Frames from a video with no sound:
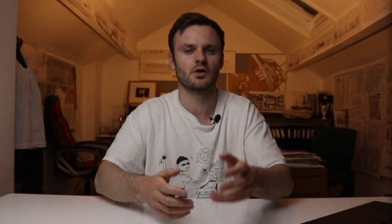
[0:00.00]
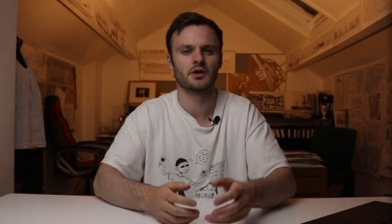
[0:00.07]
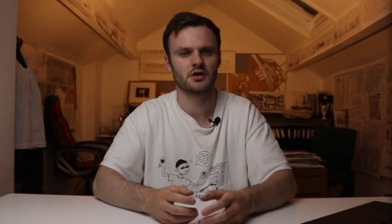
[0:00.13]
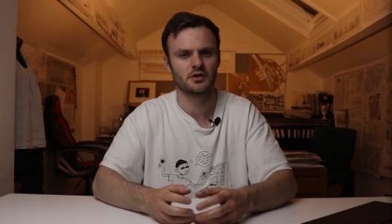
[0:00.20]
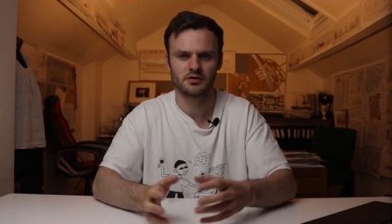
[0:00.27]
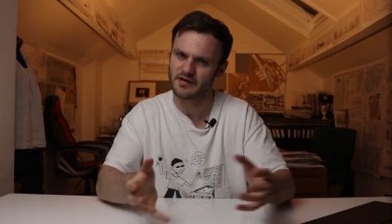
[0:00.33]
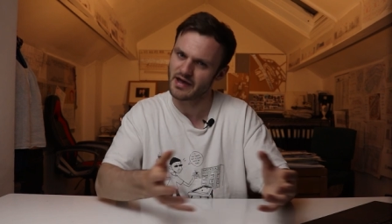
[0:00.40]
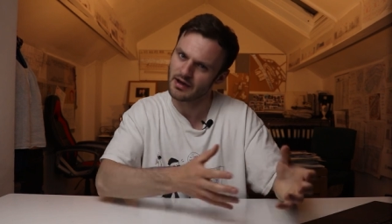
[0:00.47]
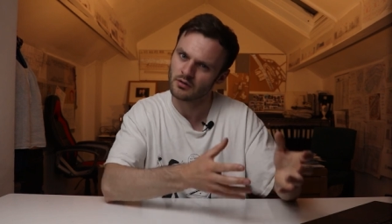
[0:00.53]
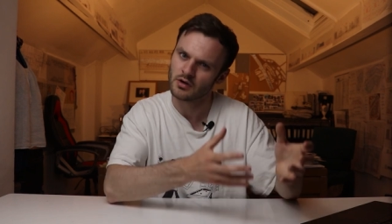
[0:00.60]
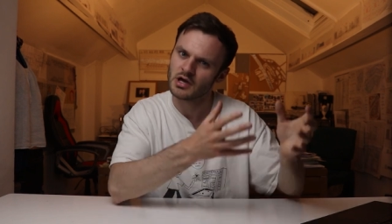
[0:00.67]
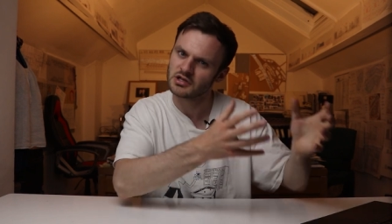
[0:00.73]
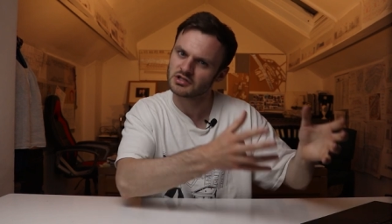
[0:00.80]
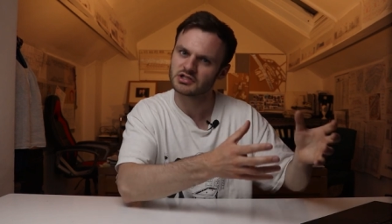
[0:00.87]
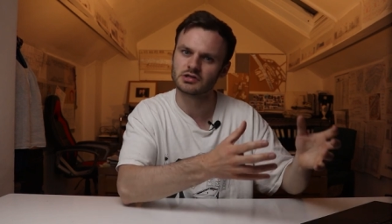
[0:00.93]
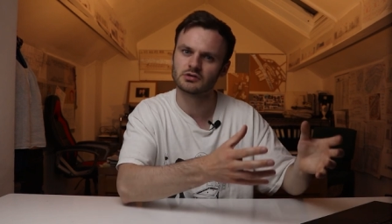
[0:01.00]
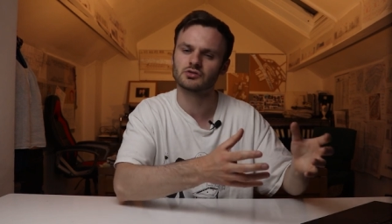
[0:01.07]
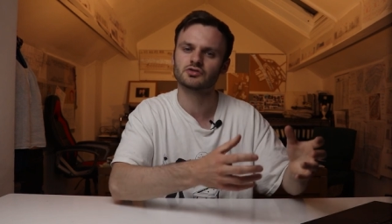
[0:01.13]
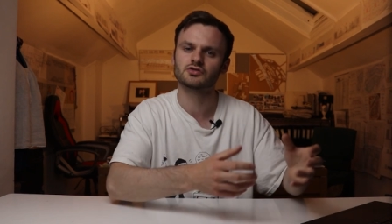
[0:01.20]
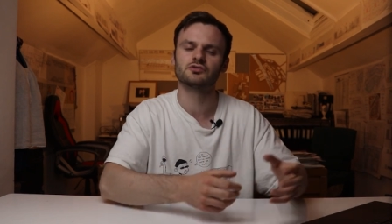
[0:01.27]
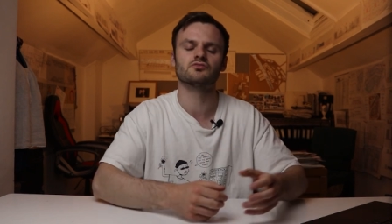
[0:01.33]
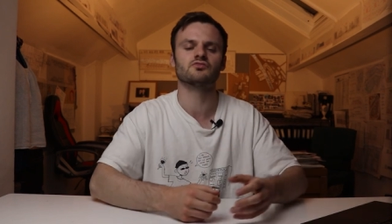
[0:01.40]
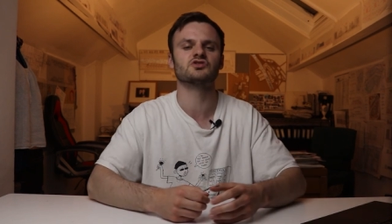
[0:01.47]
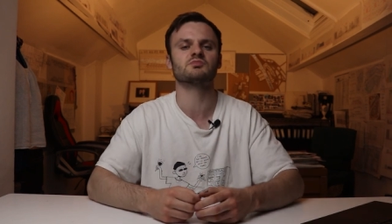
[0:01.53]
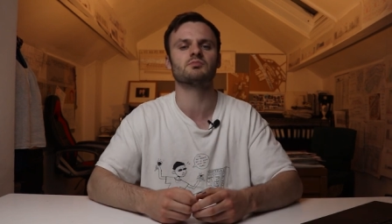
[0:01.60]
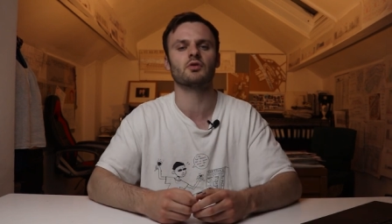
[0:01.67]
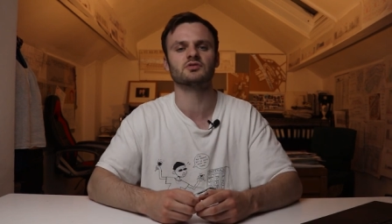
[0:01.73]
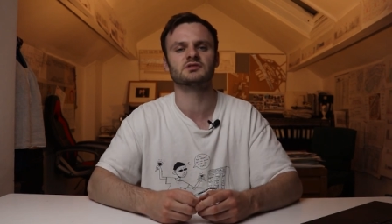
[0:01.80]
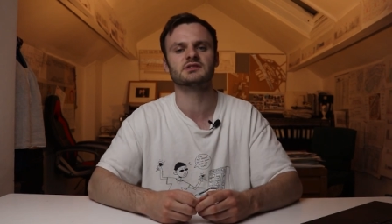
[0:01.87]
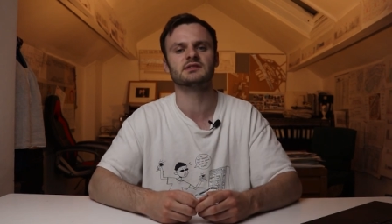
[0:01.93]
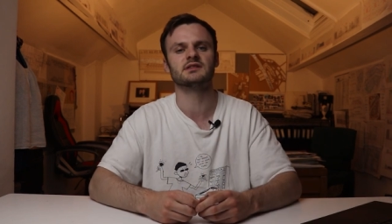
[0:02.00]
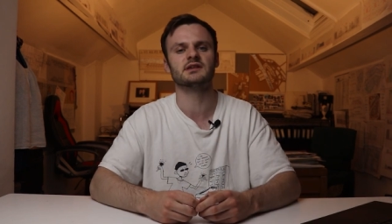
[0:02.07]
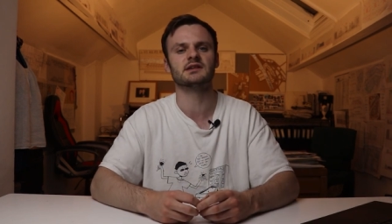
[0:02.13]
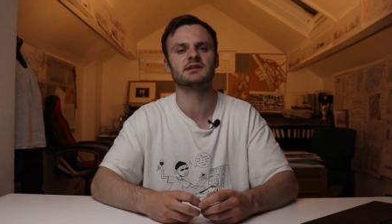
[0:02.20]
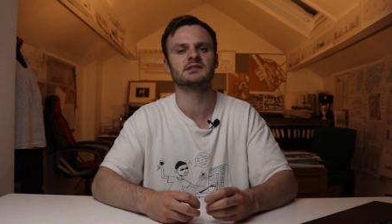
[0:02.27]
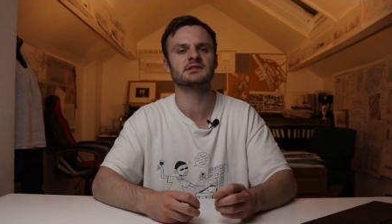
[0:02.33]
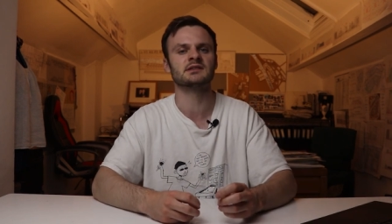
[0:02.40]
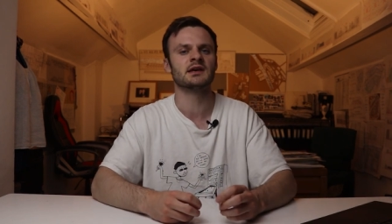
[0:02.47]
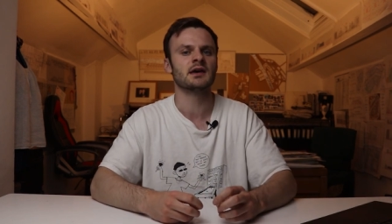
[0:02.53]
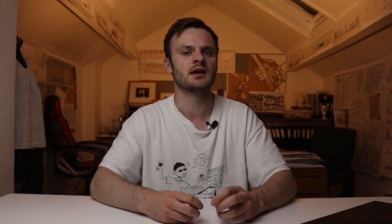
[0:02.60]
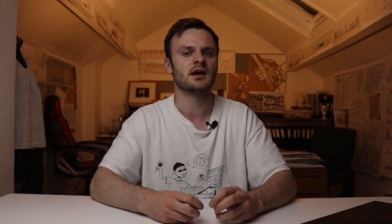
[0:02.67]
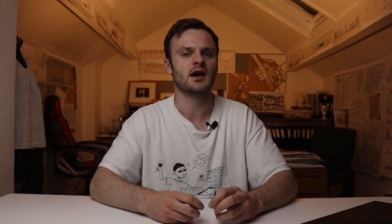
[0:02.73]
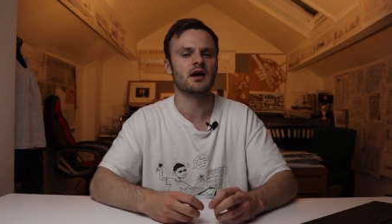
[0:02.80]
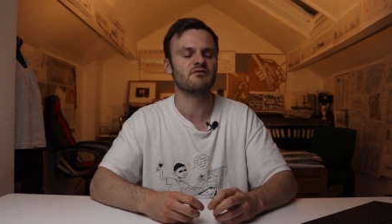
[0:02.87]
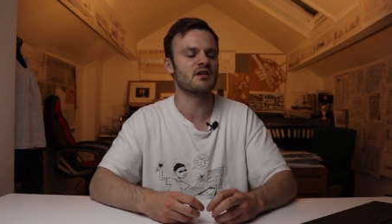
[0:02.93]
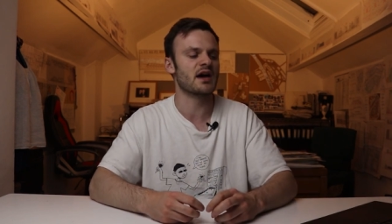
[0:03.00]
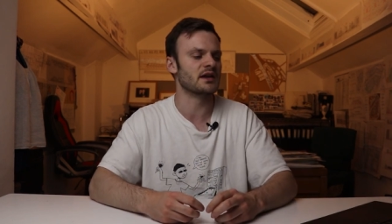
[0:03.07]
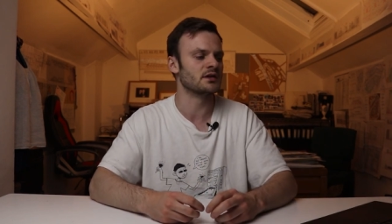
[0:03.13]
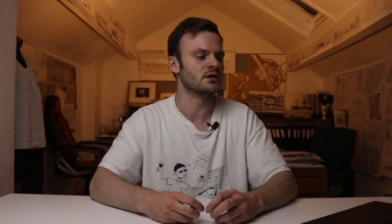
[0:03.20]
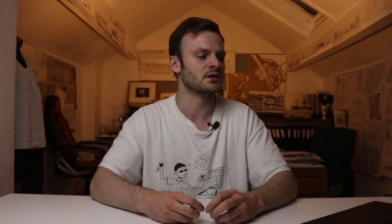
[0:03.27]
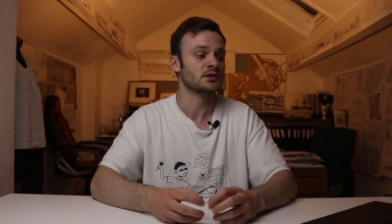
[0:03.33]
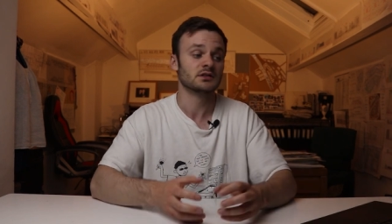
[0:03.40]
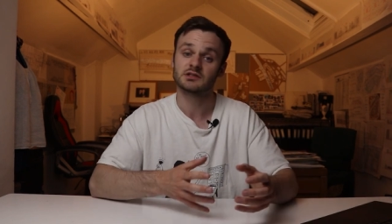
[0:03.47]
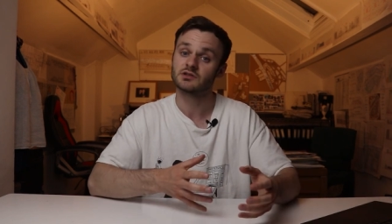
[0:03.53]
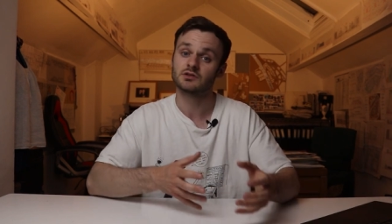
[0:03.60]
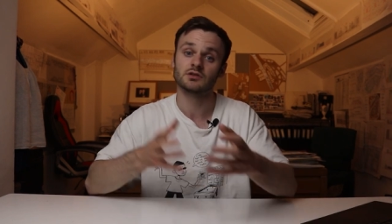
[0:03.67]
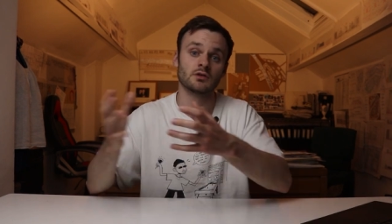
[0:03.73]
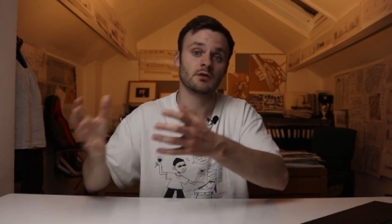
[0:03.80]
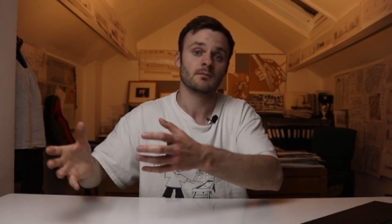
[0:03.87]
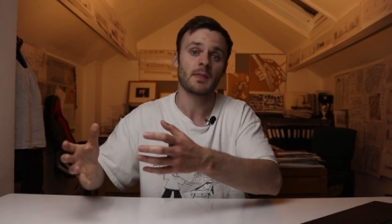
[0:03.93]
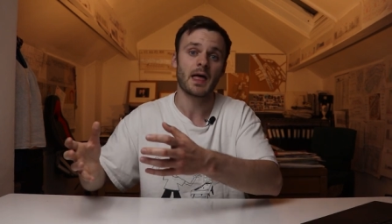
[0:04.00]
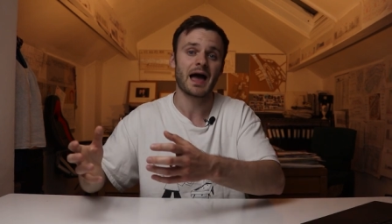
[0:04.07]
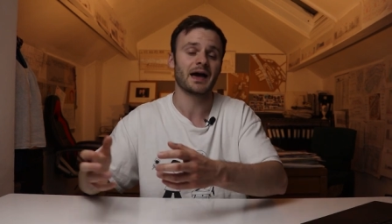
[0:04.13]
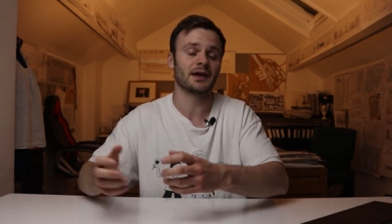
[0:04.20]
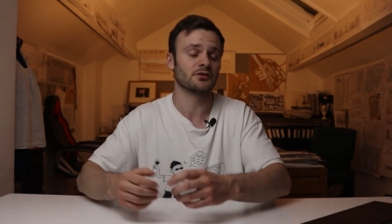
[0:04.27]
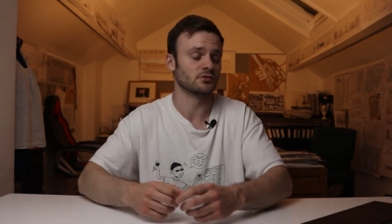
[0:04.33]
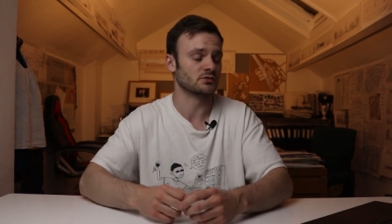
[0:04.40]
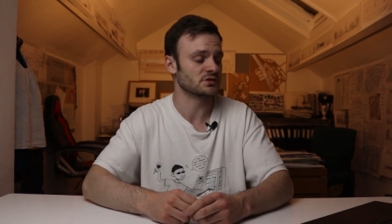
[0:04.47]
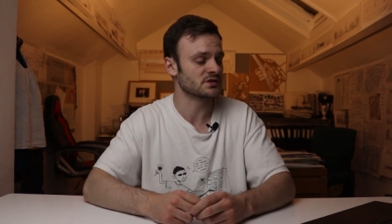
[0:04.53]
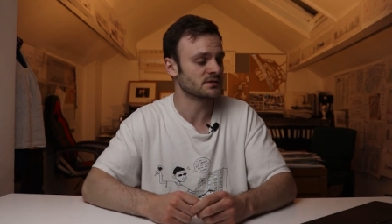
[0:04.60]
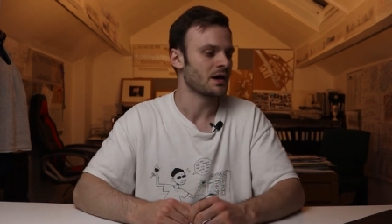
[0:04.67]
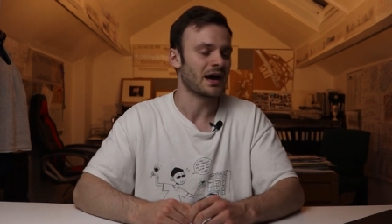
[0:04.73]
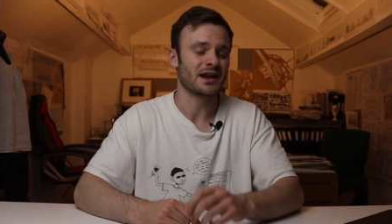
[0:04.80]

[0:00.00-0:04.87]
going on of how children respond to this event to adults.